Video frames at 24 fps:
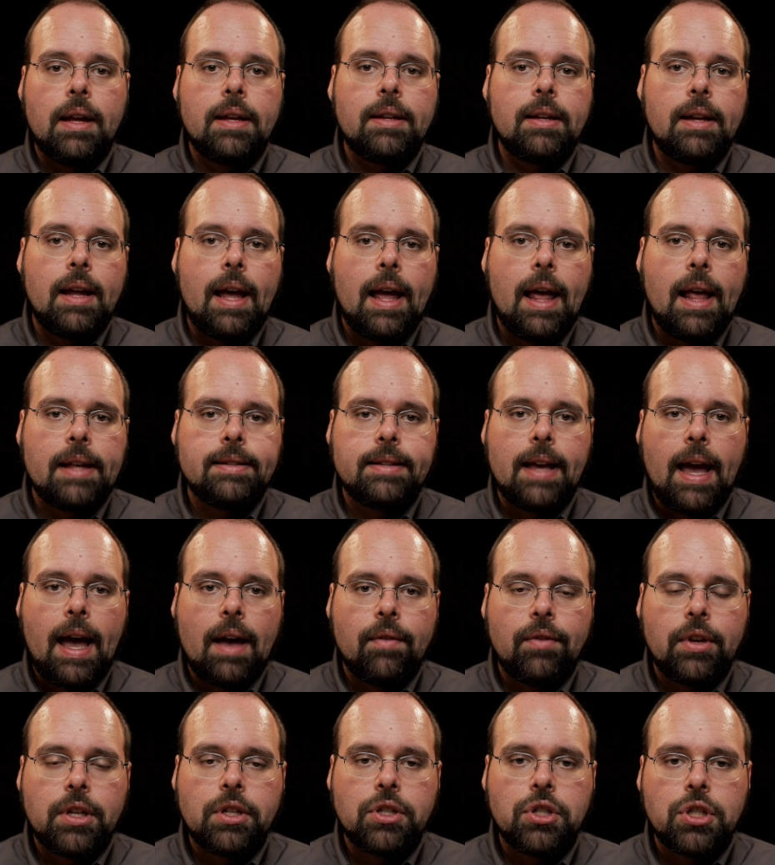it as
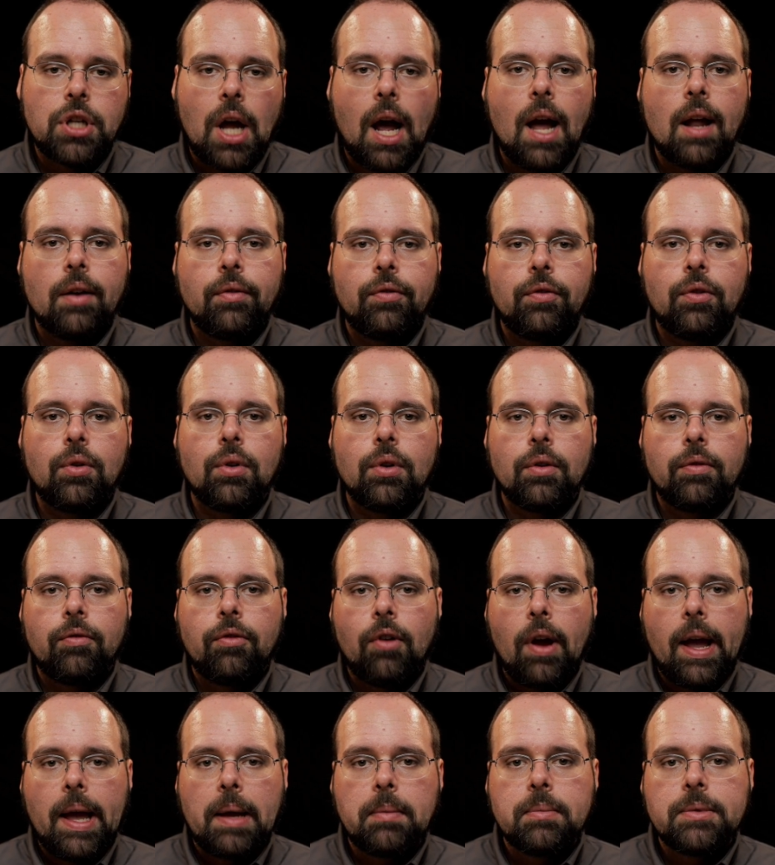having shot four
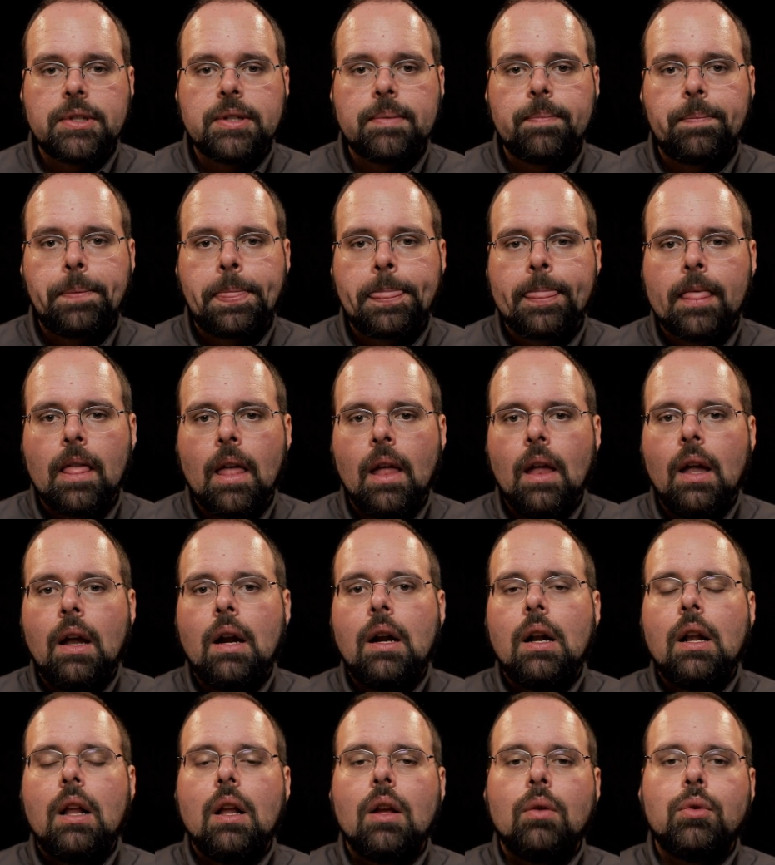frames.
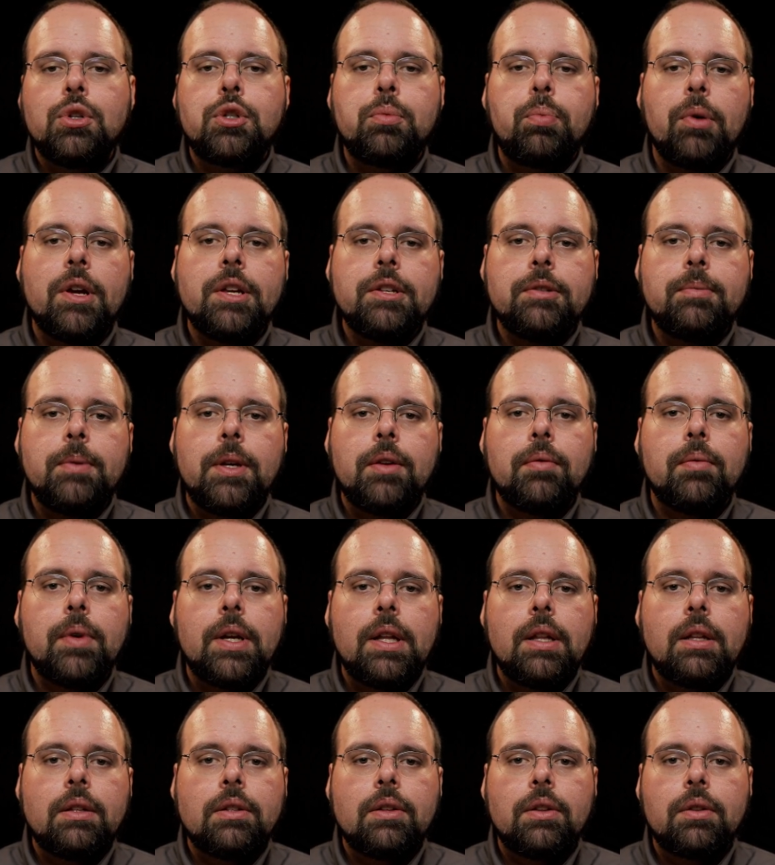Which brings me
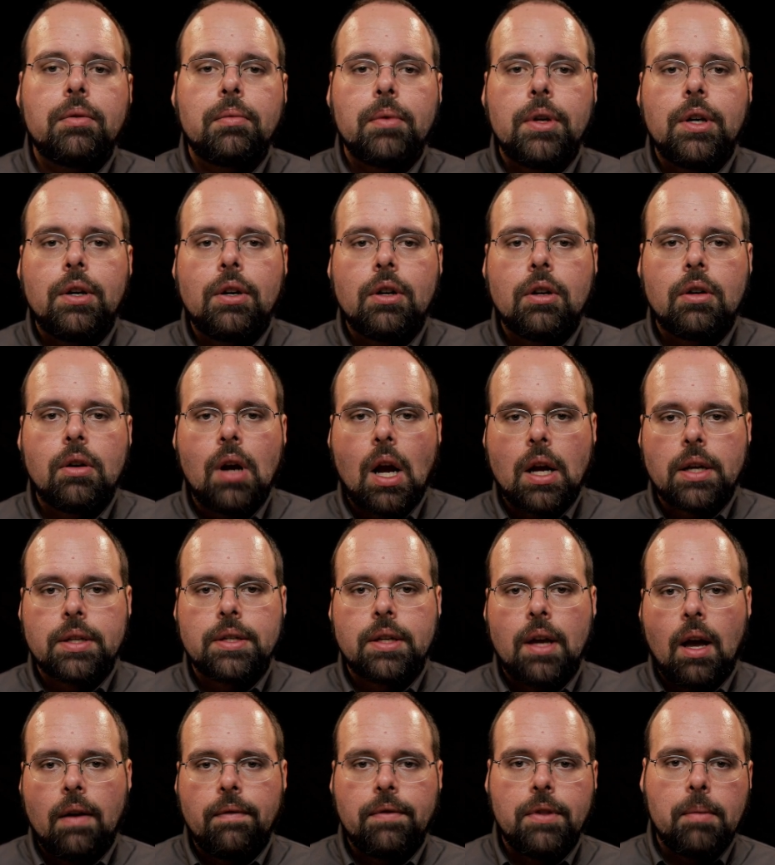real to the real crux
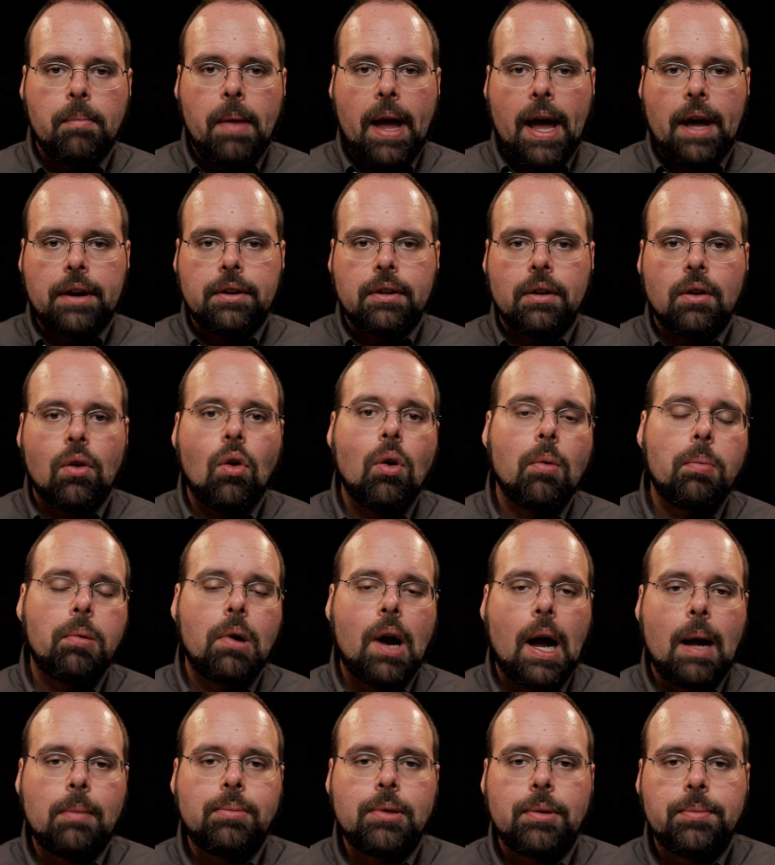of the matter or
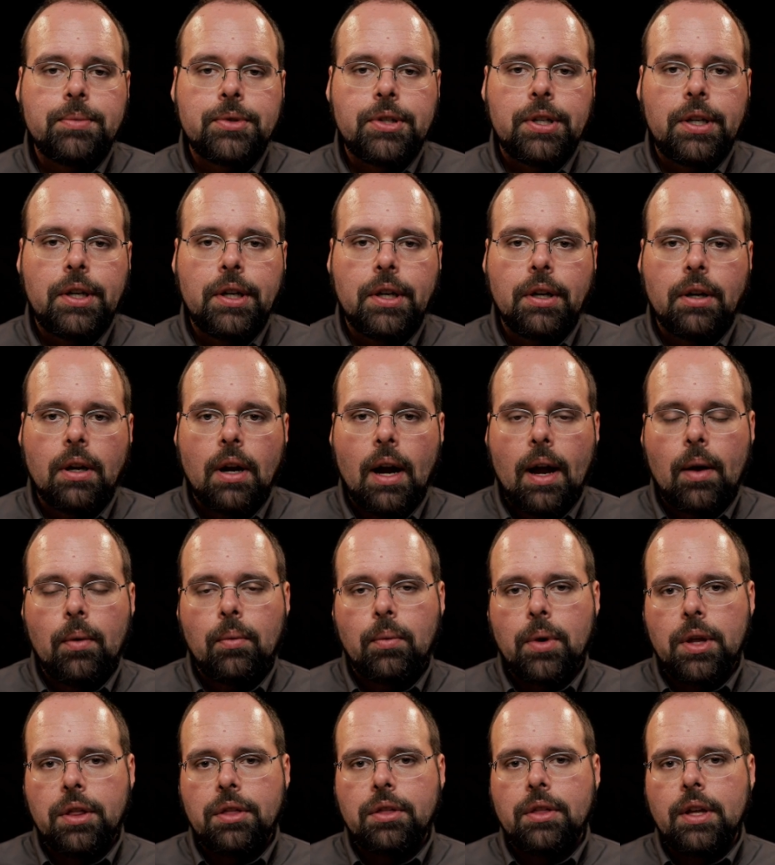problems here
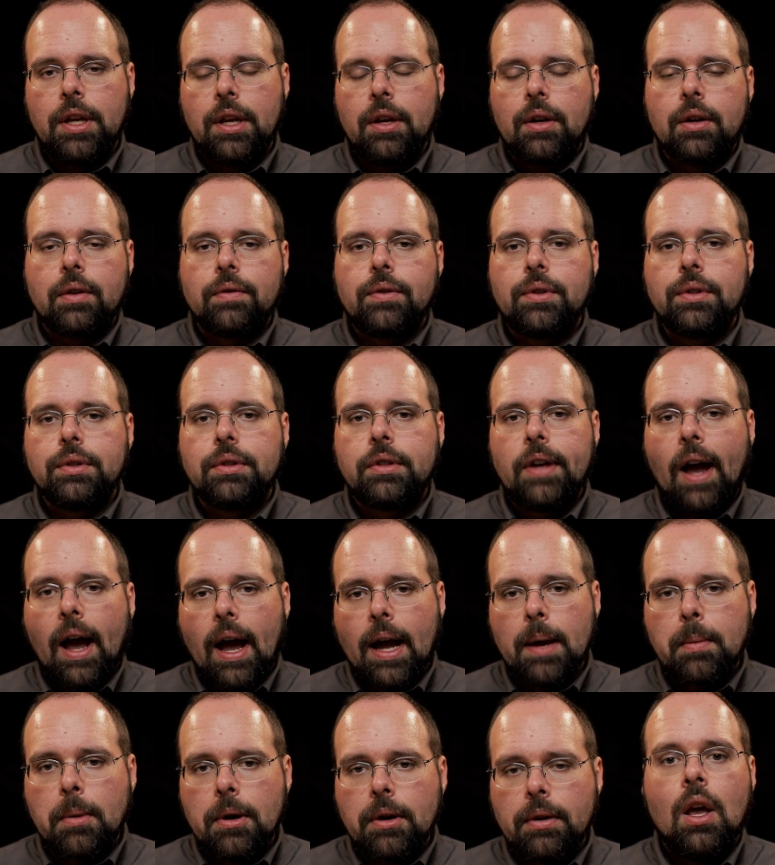with the interval
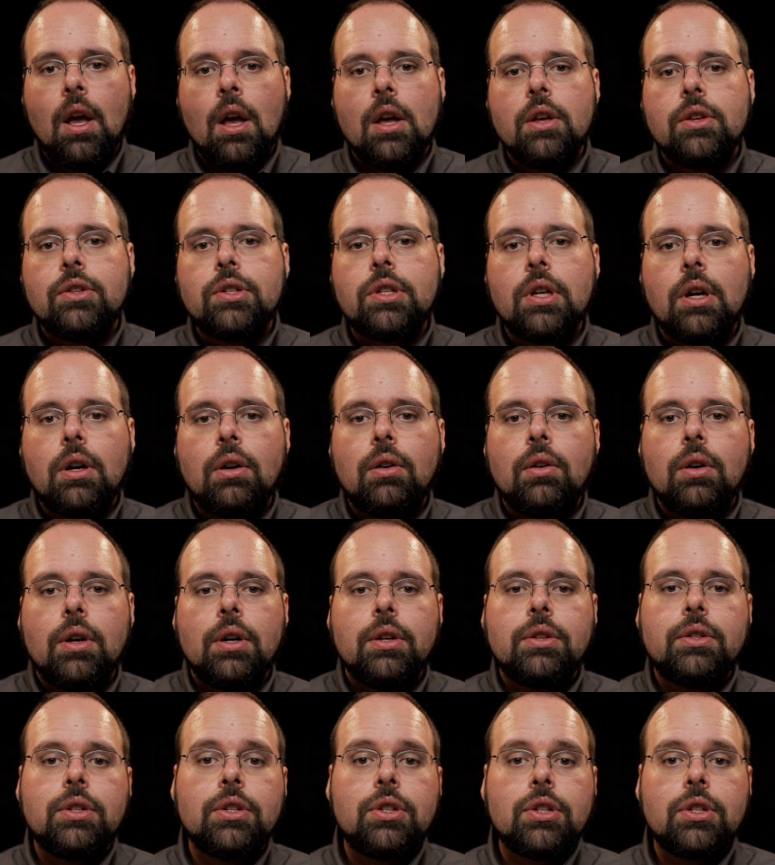timer. So
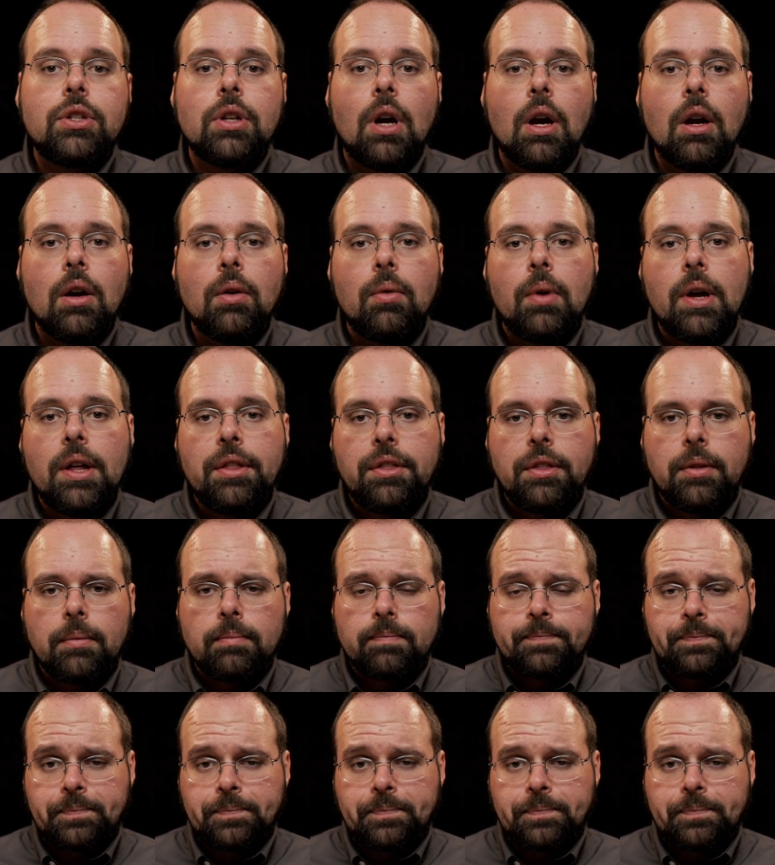to start with,